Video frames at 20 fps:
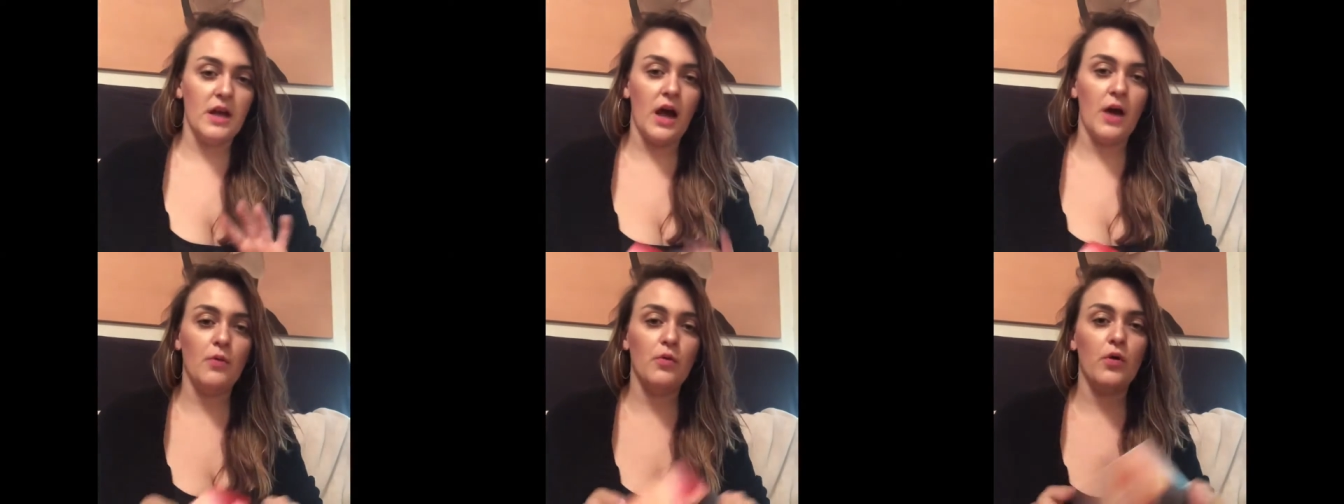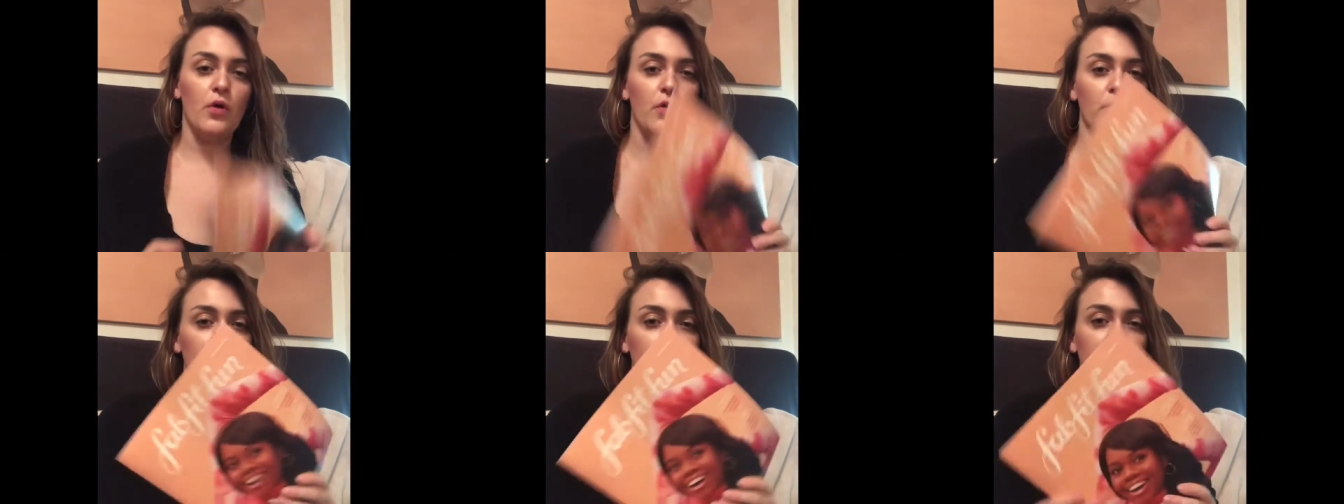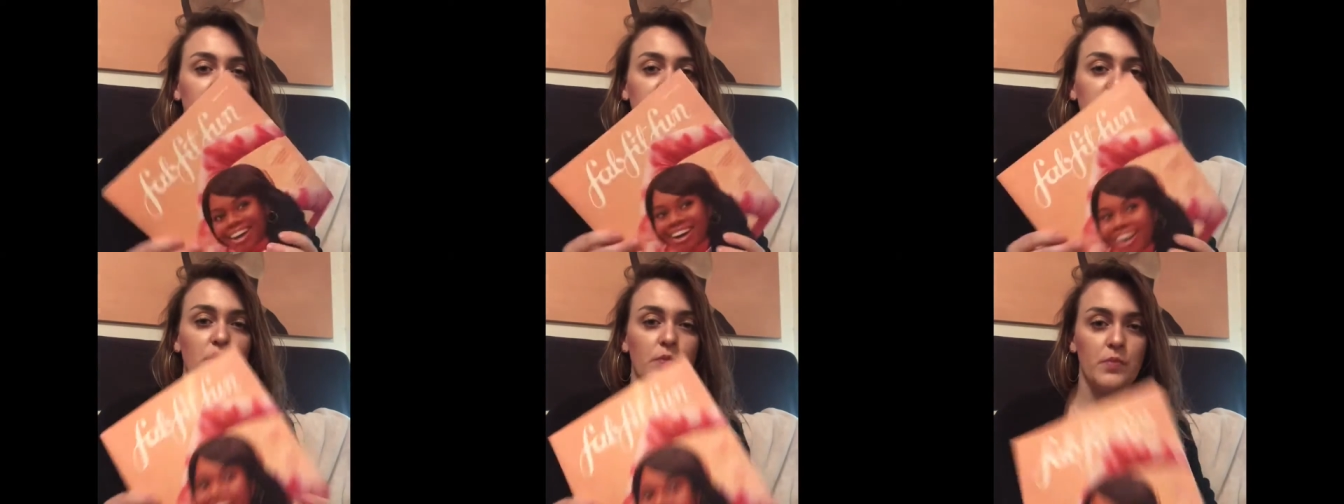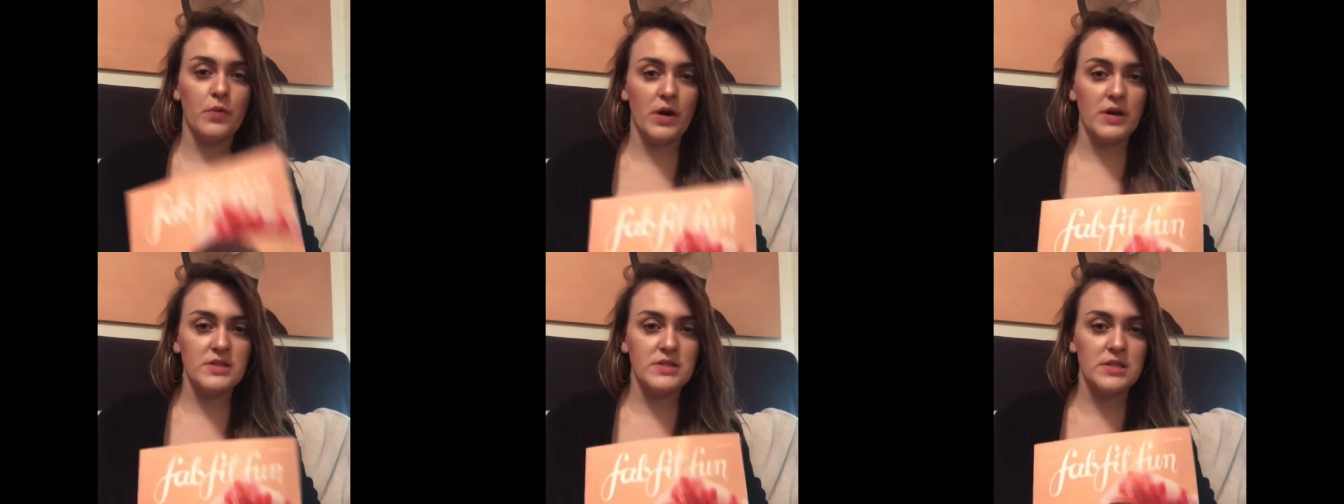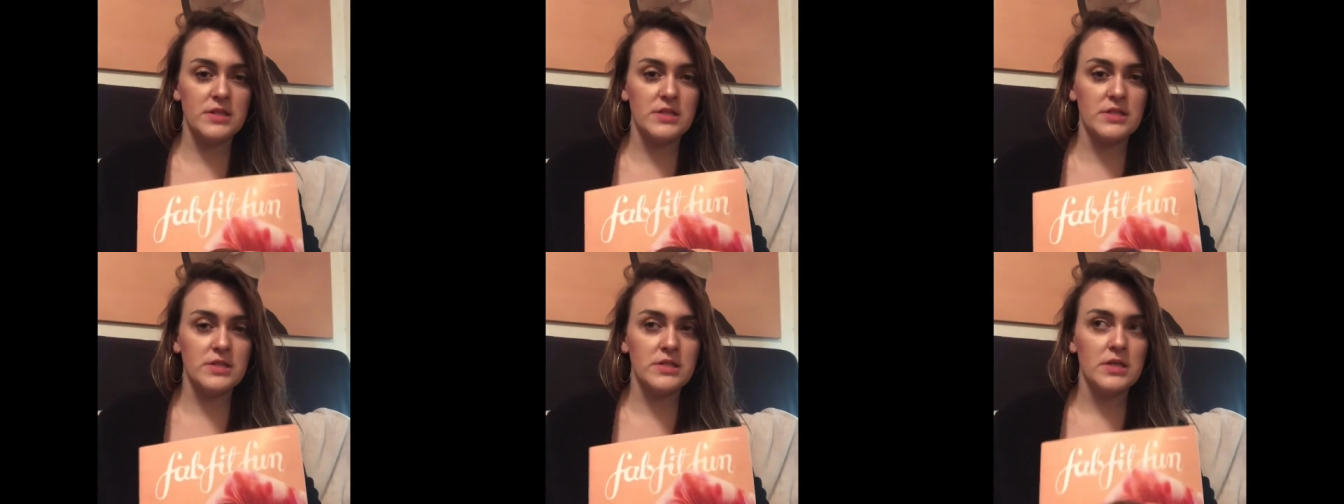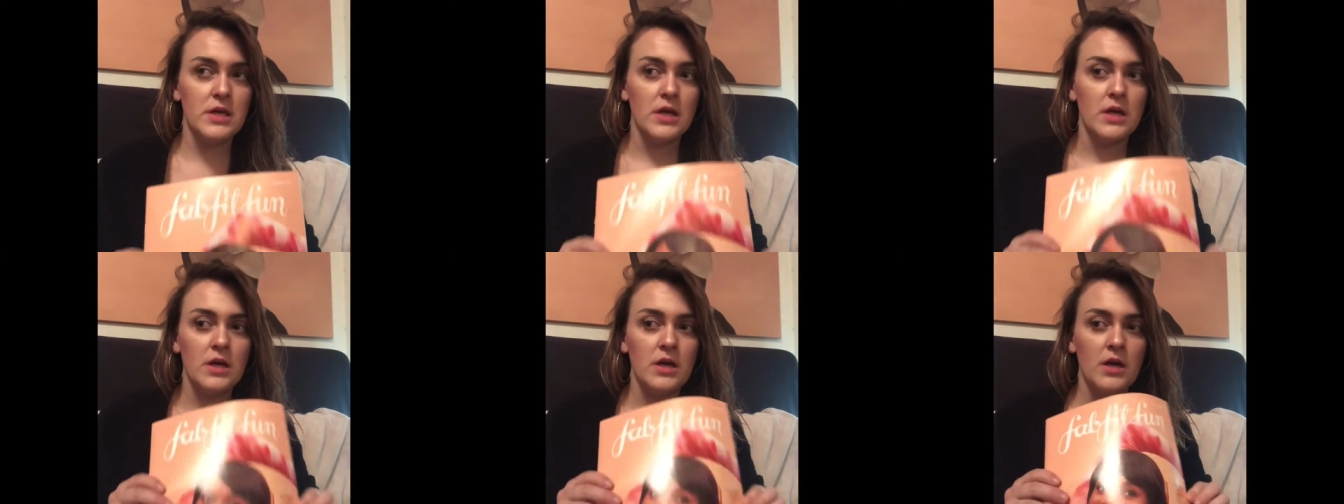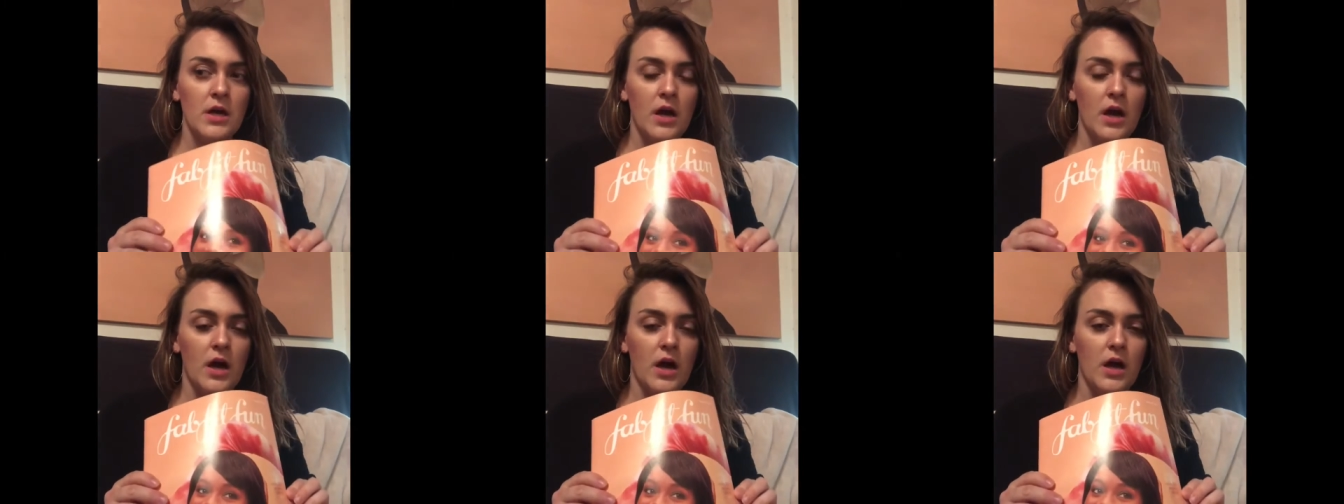I will go over retail prices
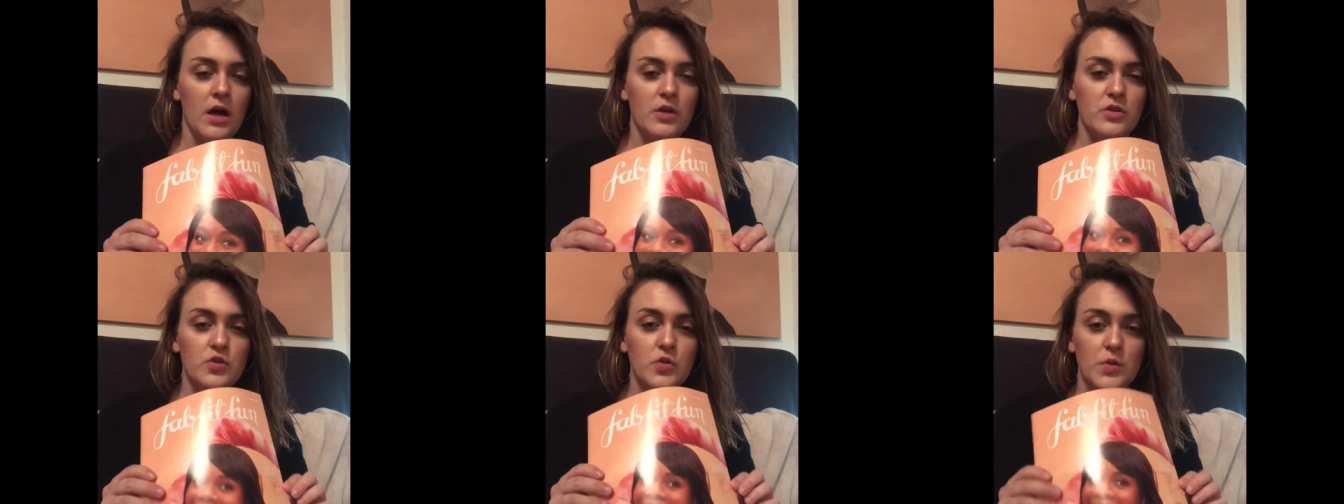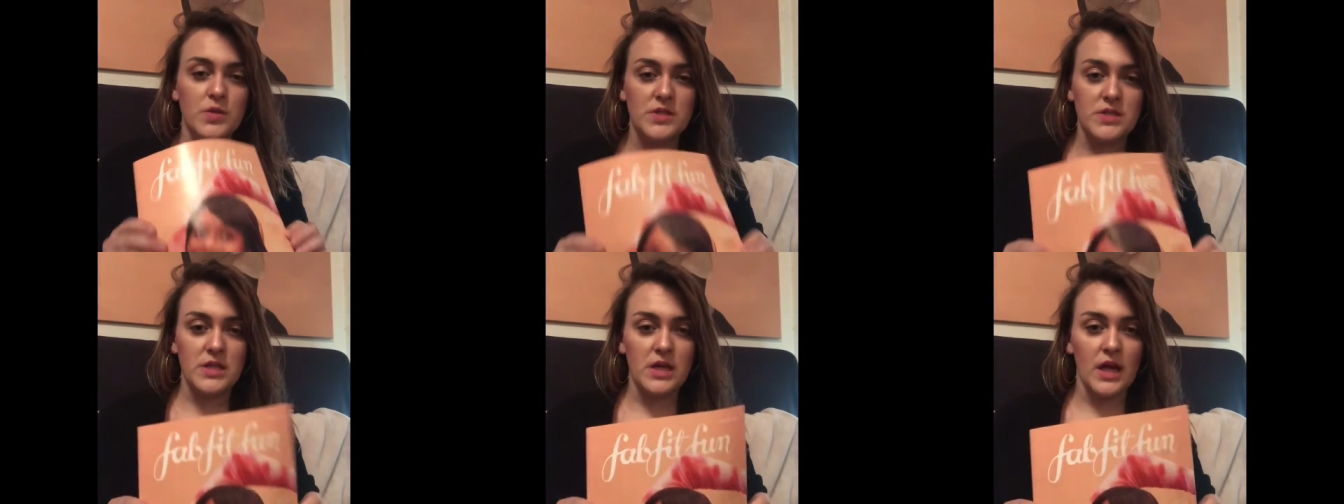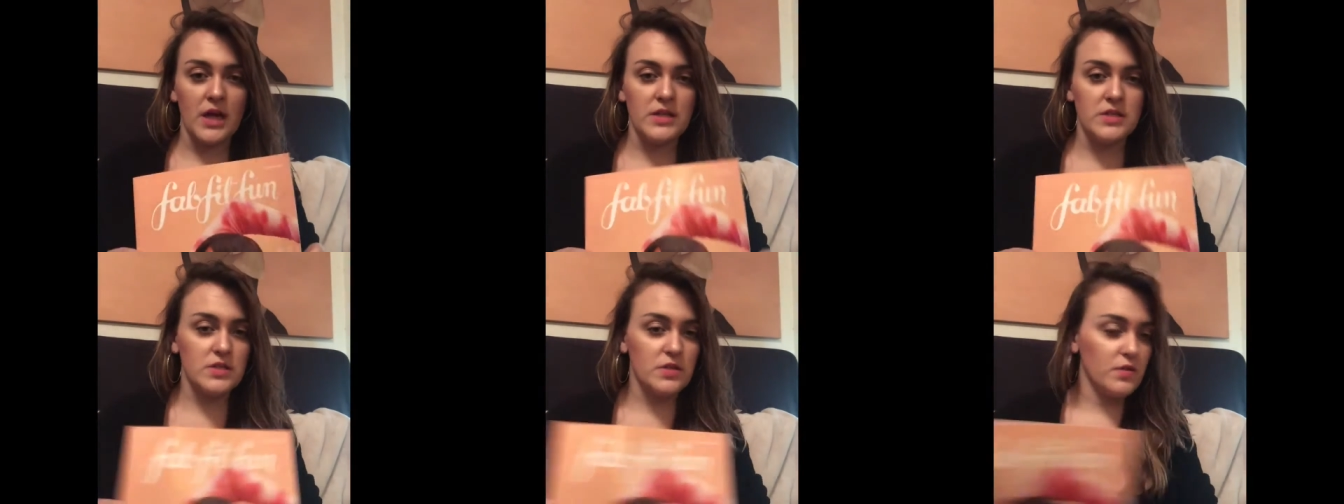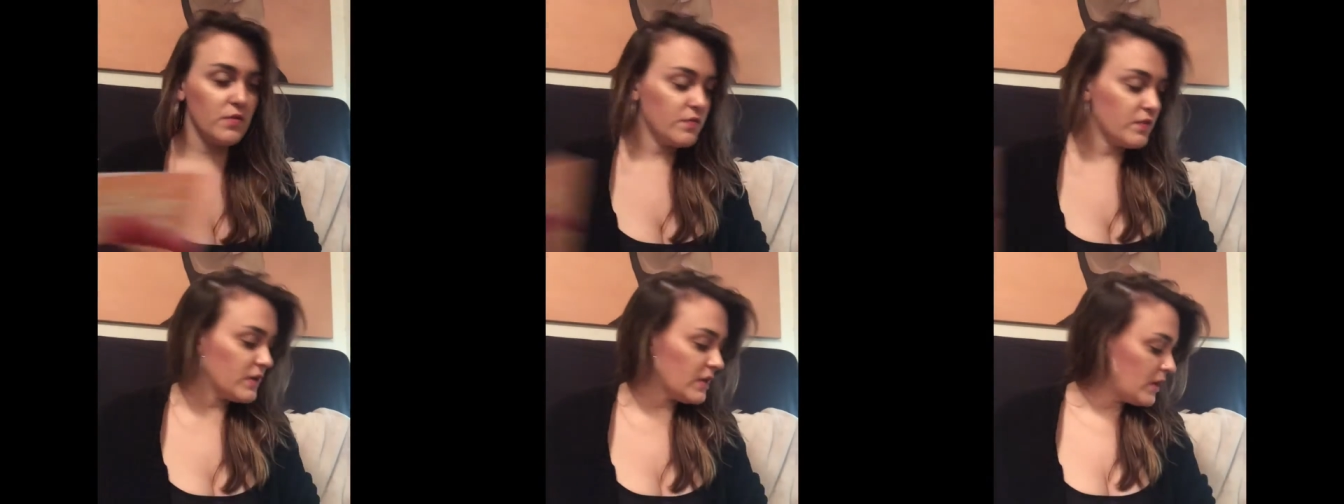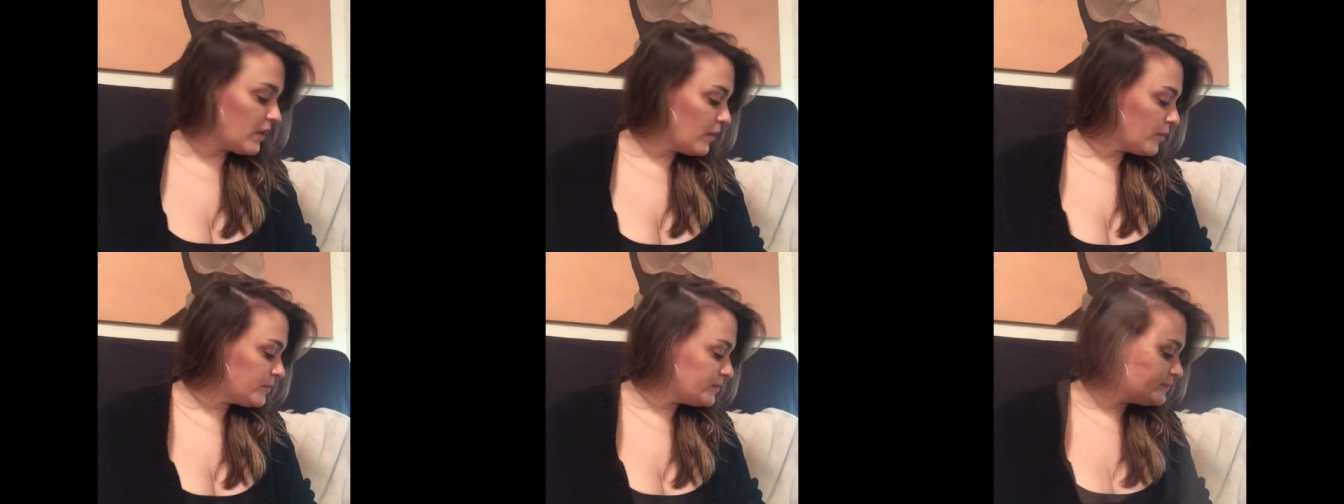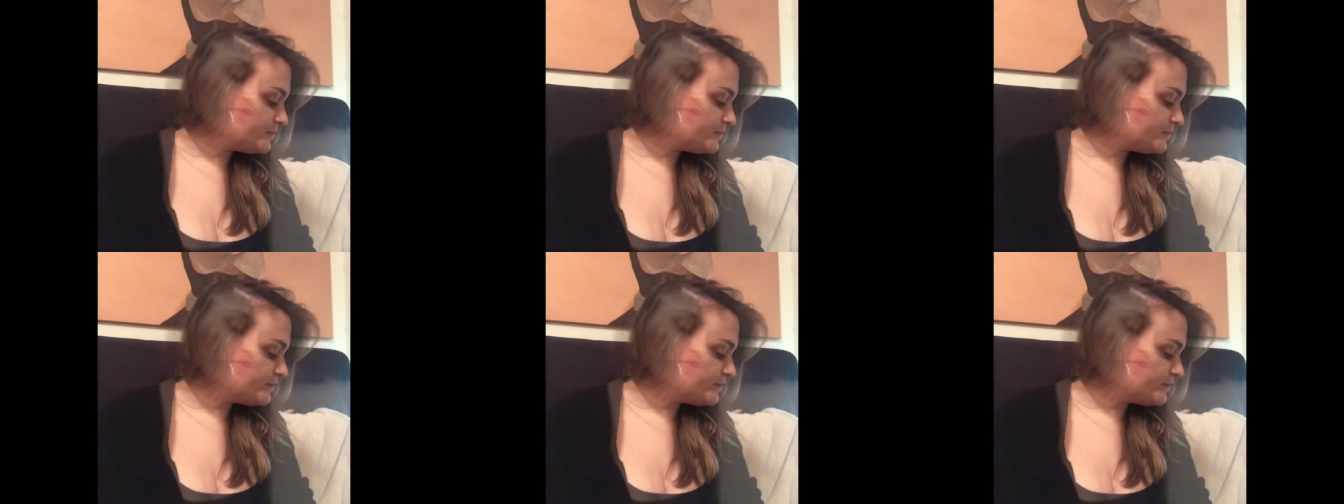uh, towards the end of the video.